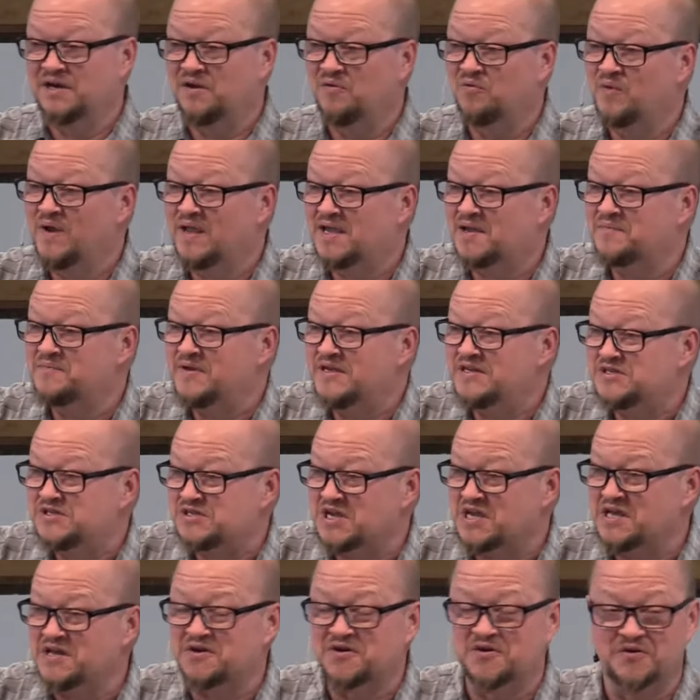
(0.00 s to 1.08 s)
and we can be
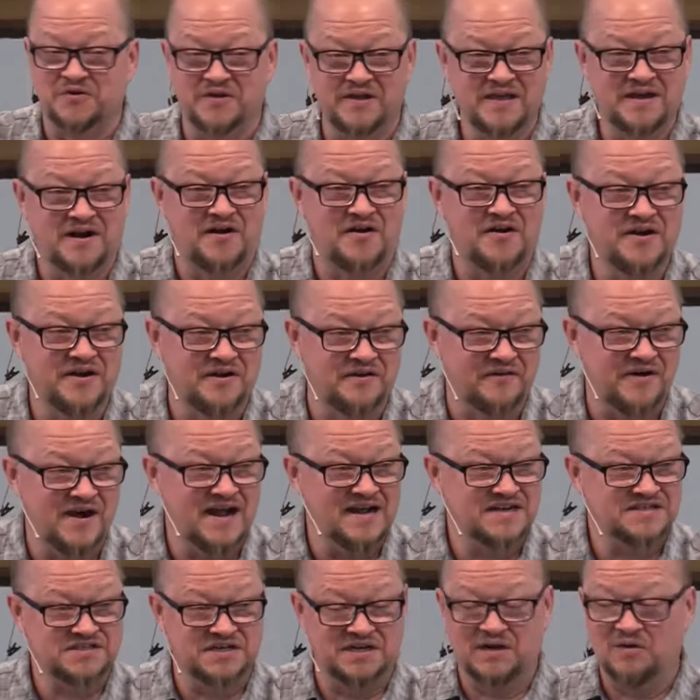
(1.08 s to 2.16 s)
gentle in our
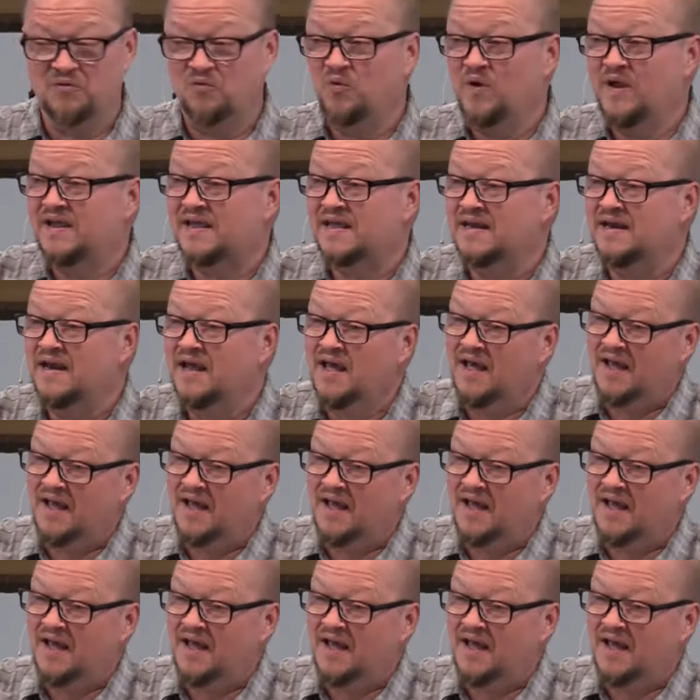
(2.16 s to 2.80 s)
interaction and we can